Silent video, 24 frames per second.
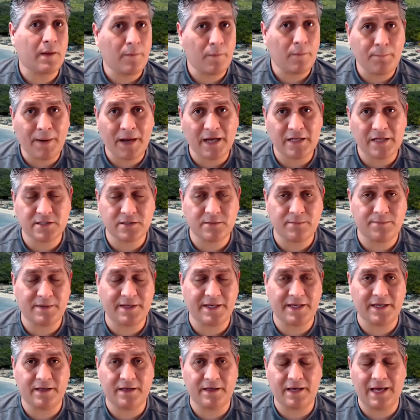
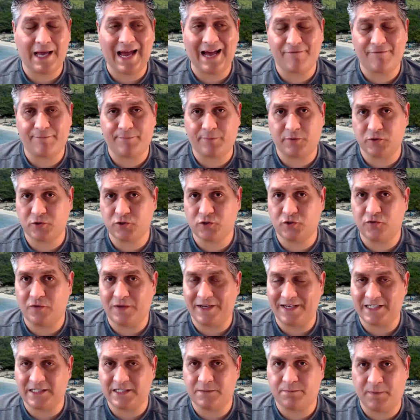possibly have personal
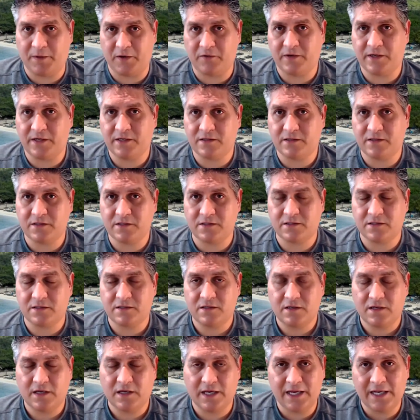experience
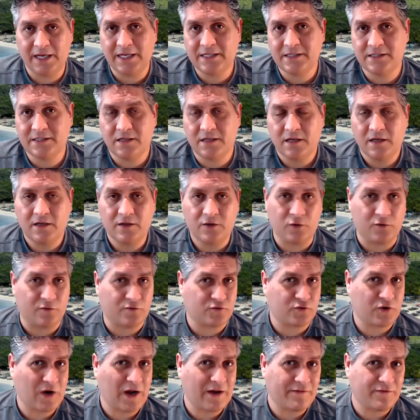in it. You've
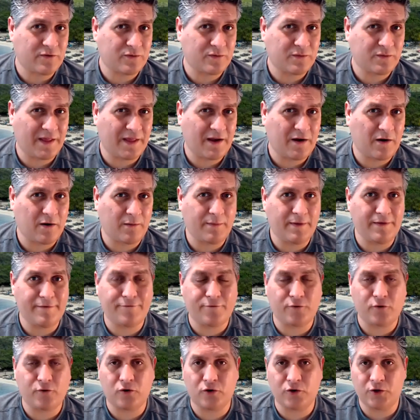traveled there
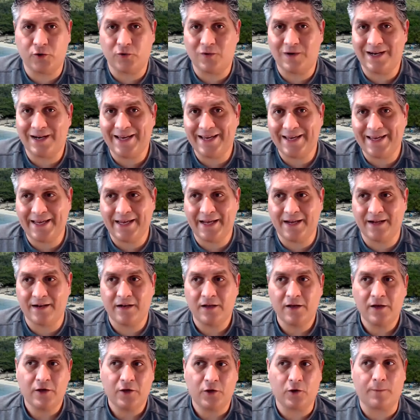before, you like it,
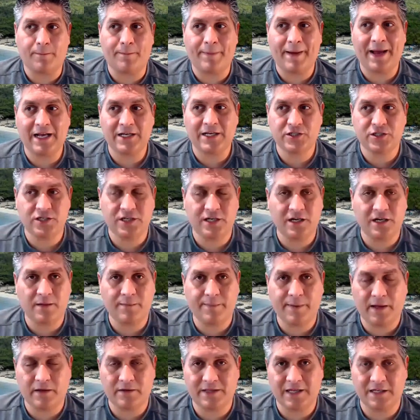you're passionate
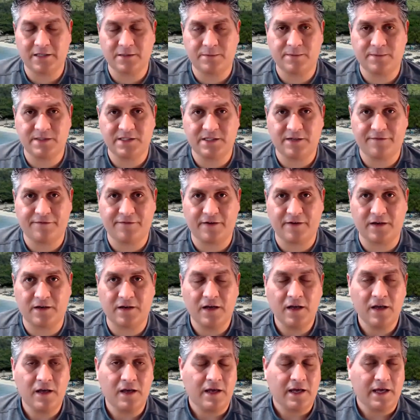about that specific.
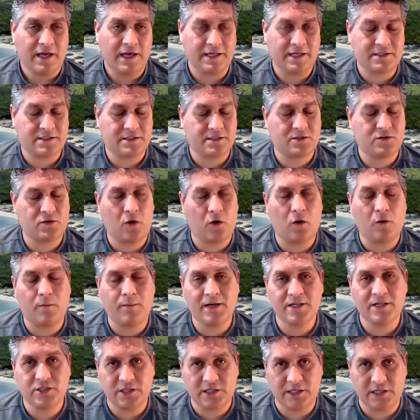It's so
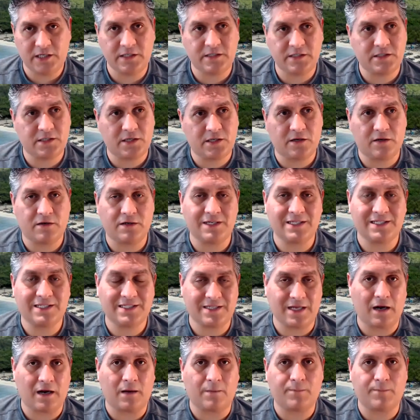much easier to
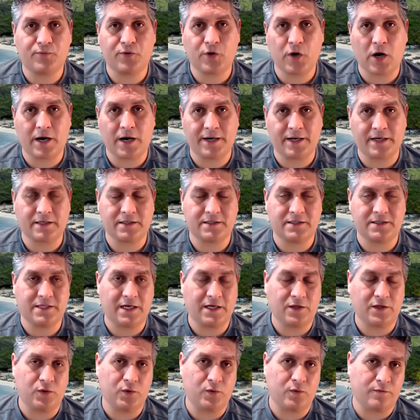sell a product
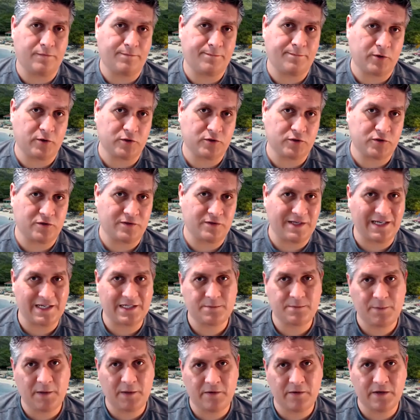that you've personally
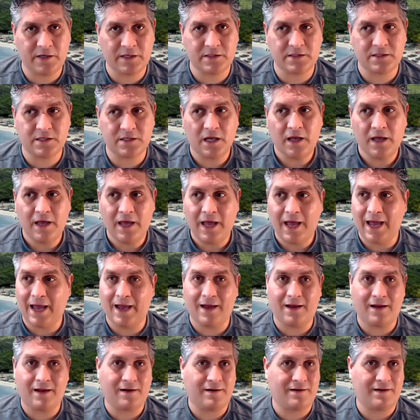experienced
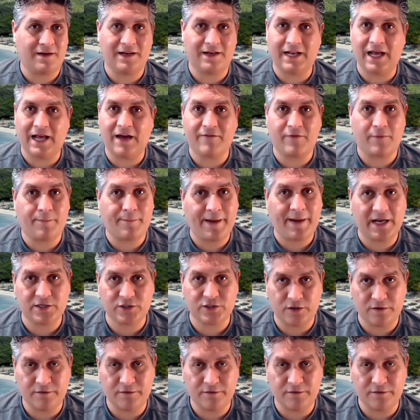and have a passion